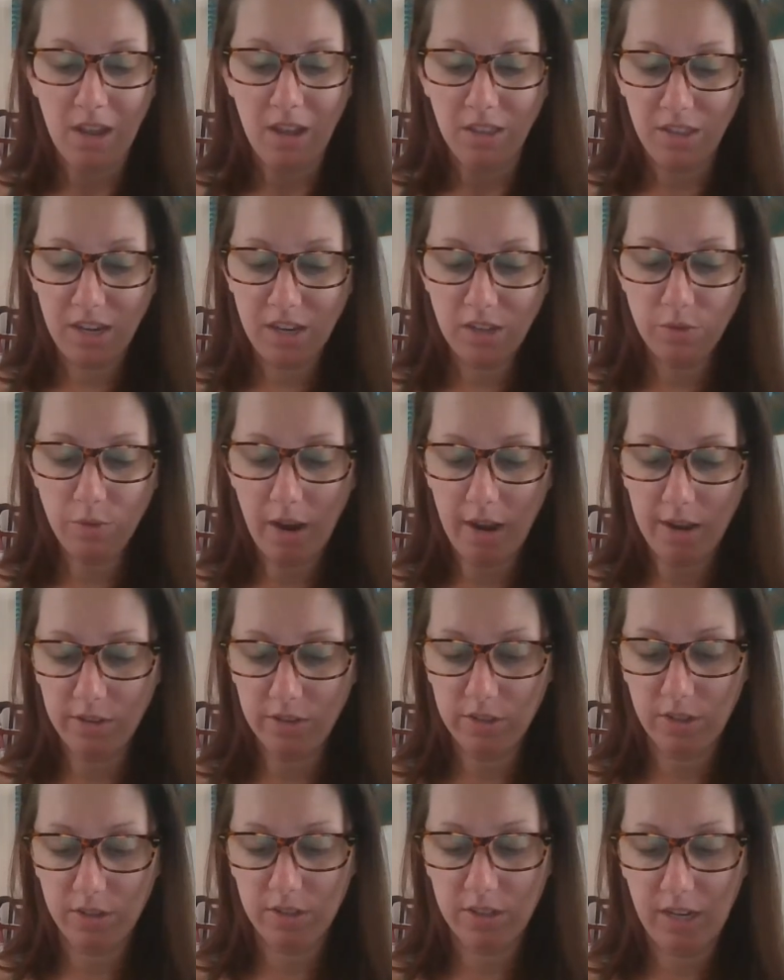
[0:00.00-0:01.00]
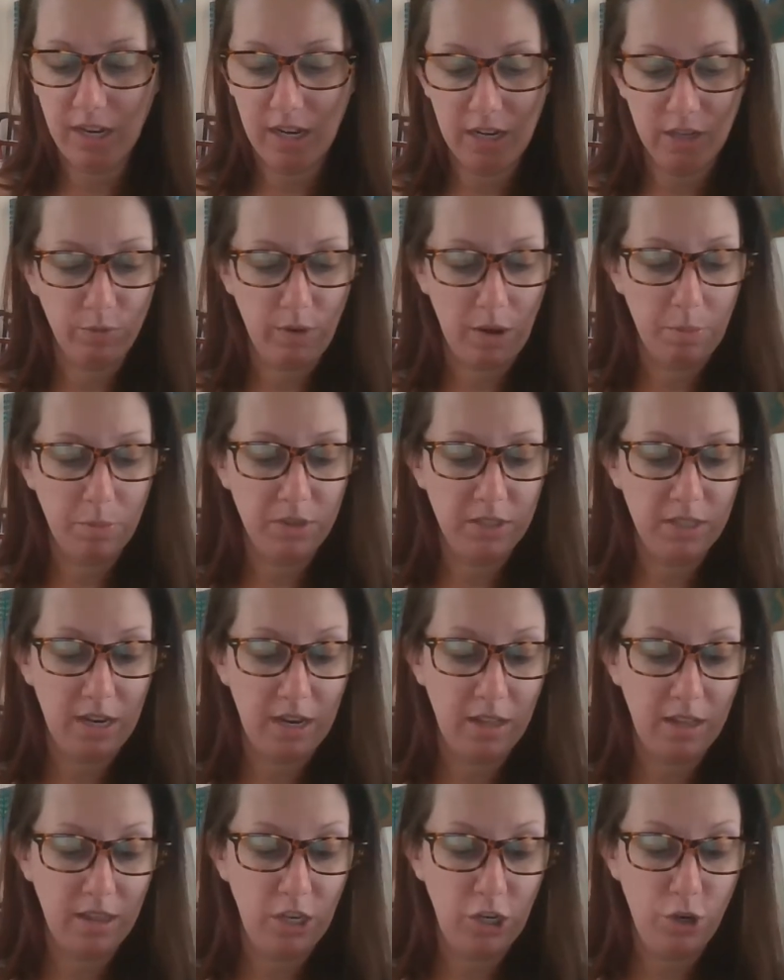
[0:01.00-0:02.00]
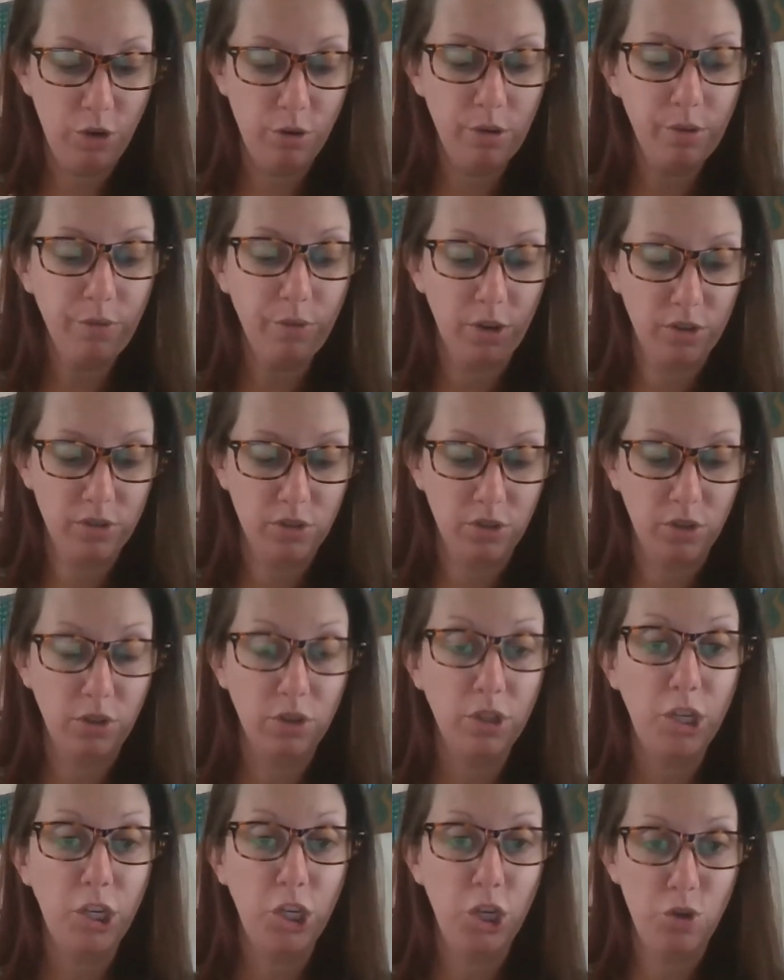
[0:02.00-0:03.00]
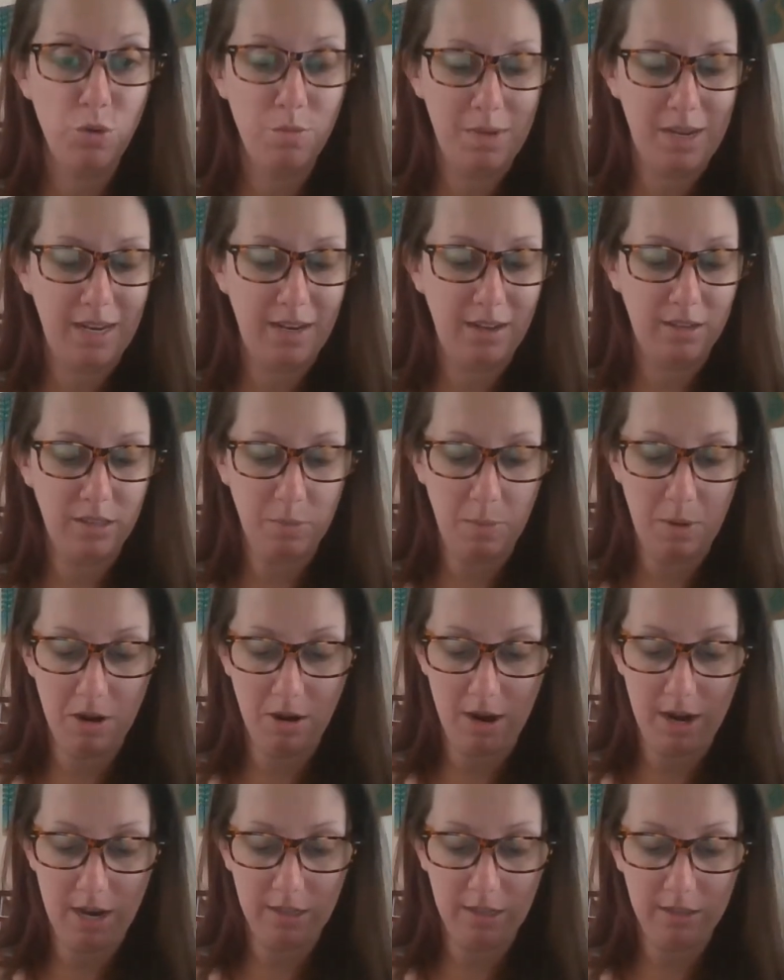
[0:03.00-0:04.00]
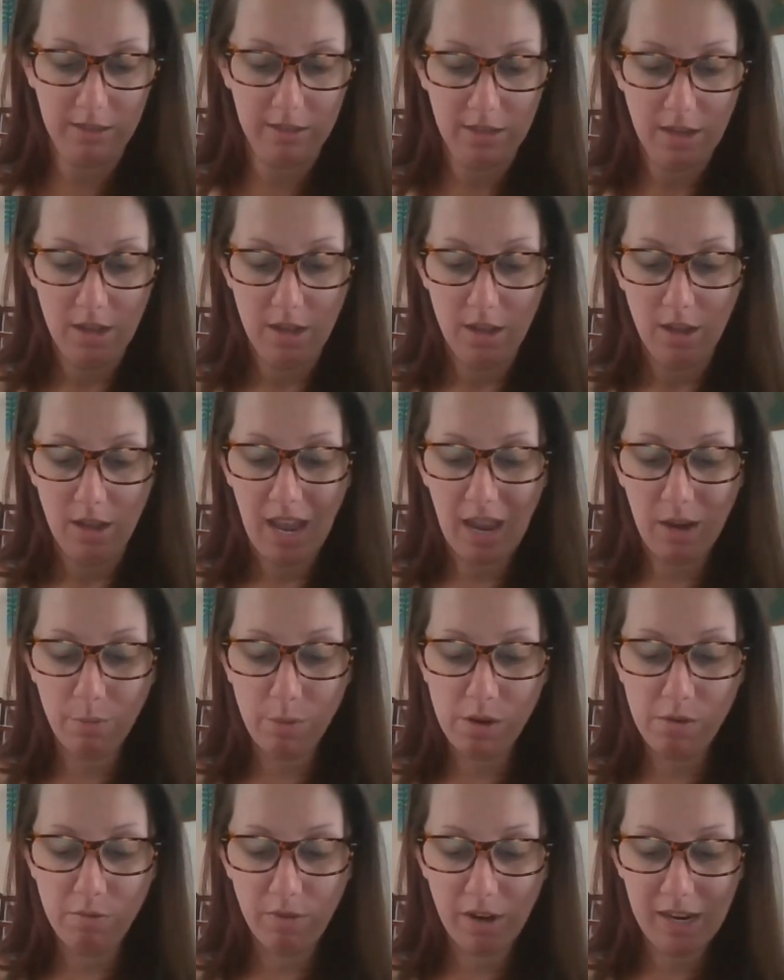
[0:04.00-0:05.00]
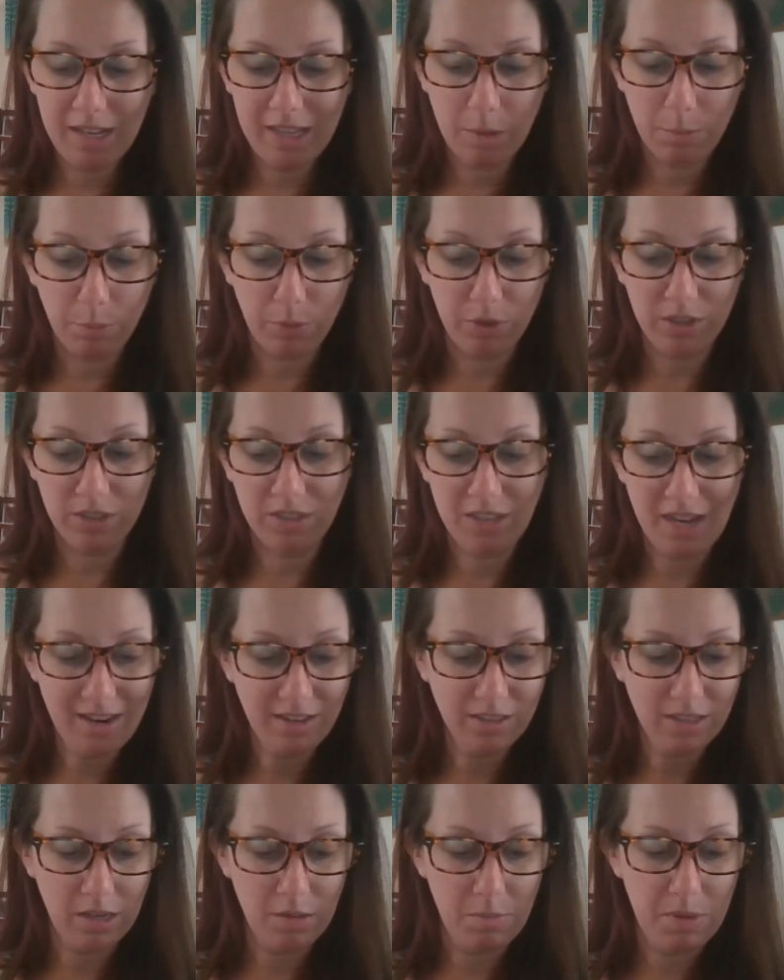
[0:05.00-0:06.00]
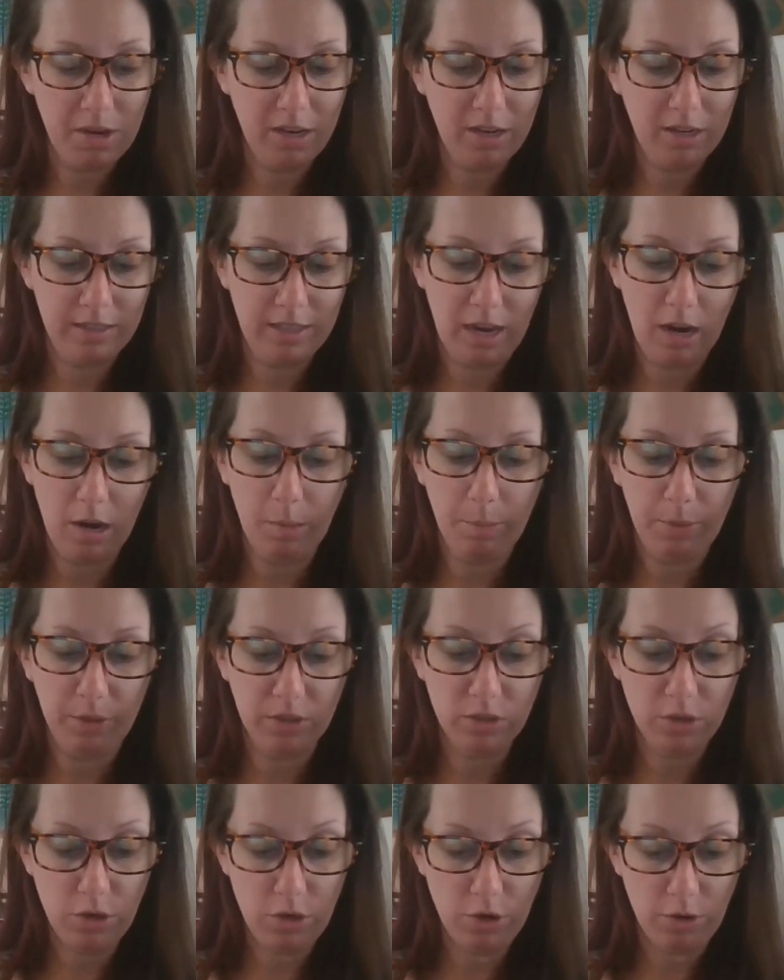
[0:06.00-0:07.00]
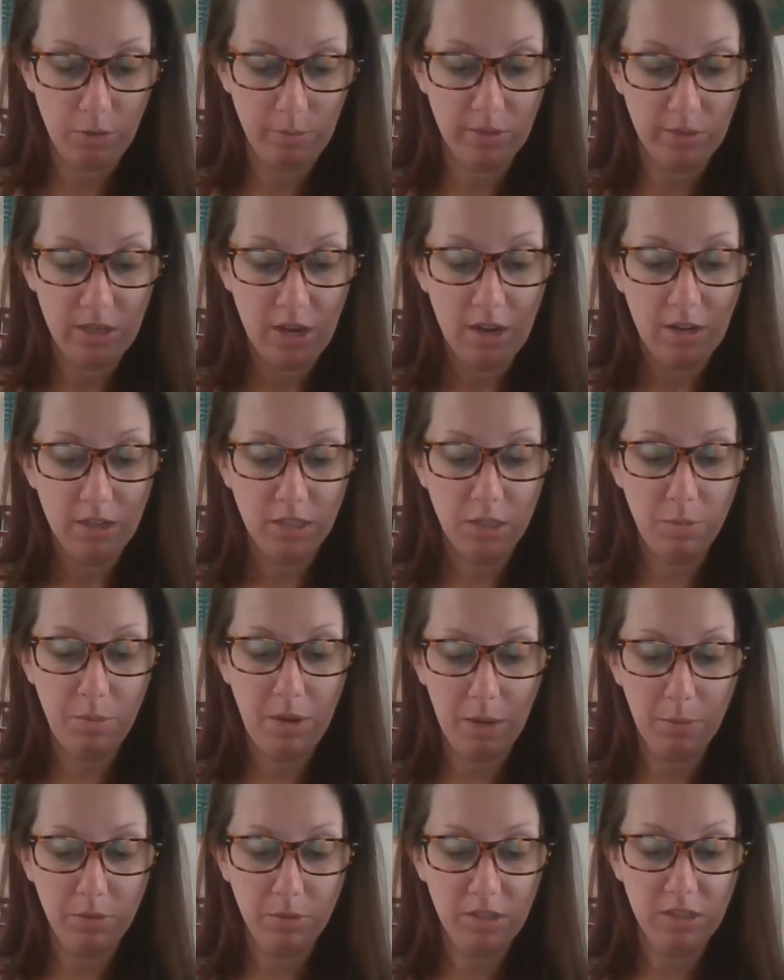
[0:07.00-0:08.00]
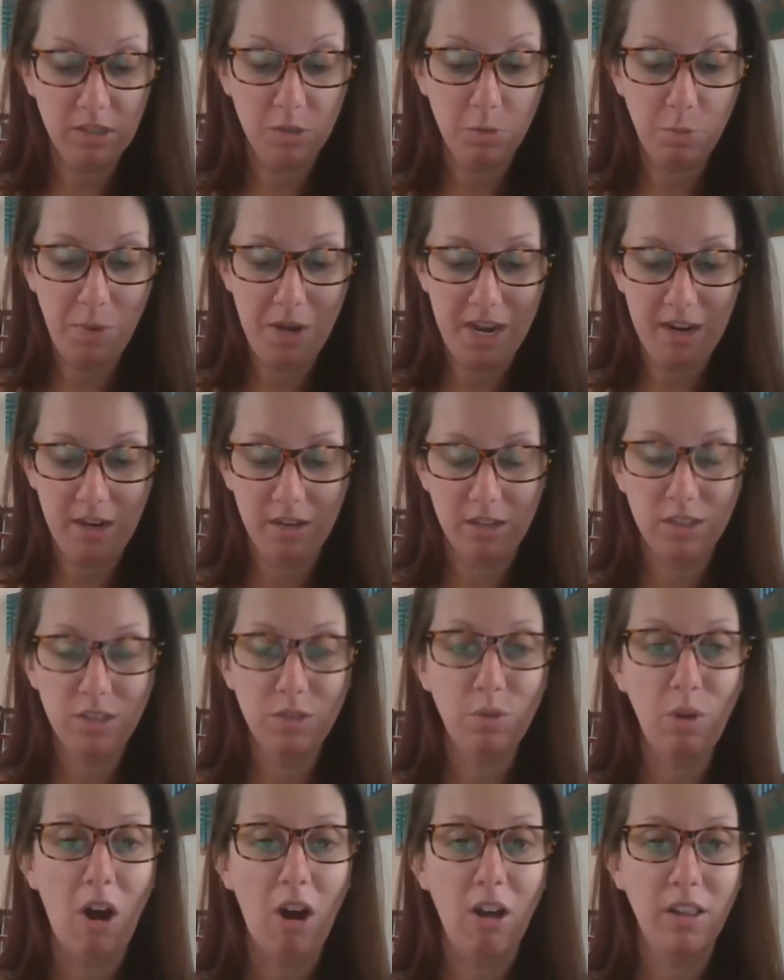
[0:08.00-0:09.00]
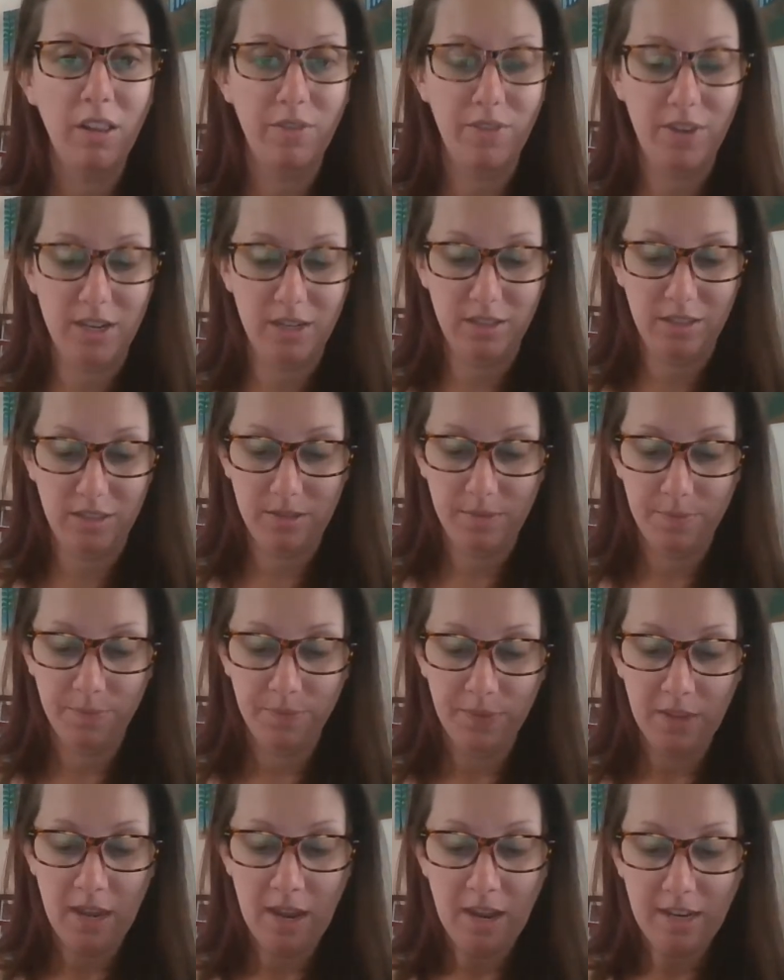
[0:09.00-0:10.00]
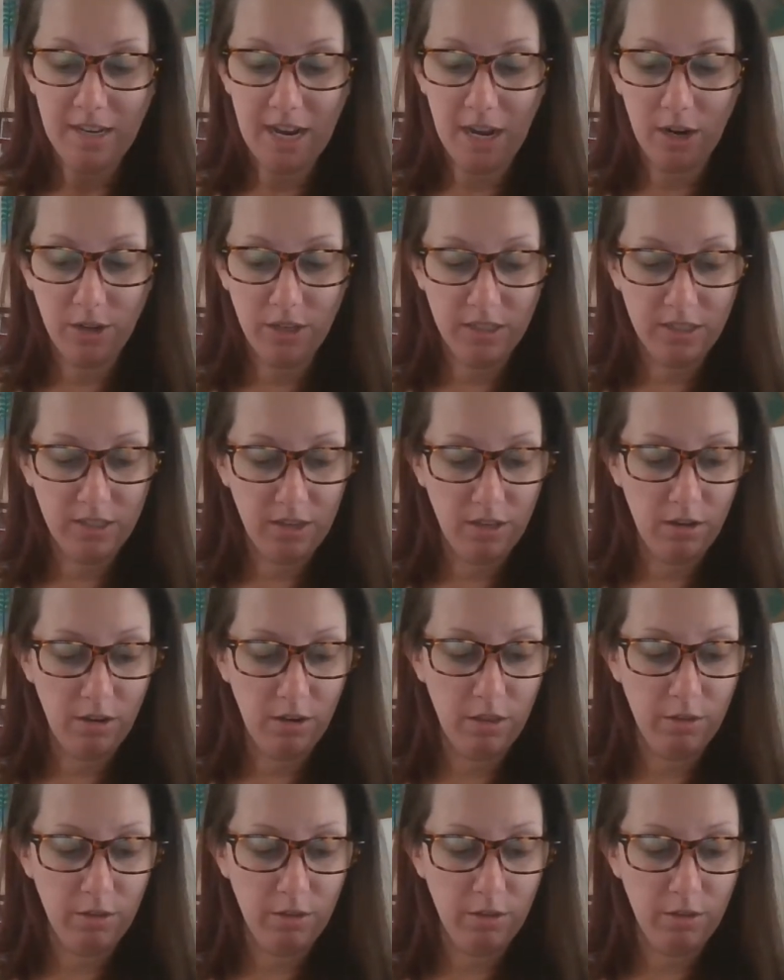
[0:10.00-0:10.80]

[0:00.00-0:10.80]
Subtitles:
These writers are seen as representing the universal human experience, and we read them precisely because they are presumed to be able to speak to all of us. Now consider the